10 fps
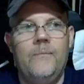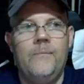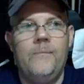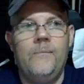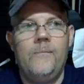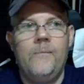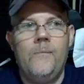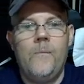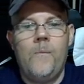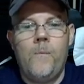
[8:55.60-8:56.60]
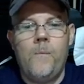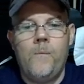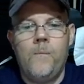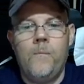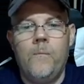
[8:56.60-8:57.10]

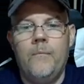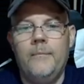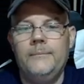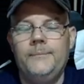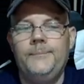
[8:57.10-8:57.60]
No one is speaking in this clip.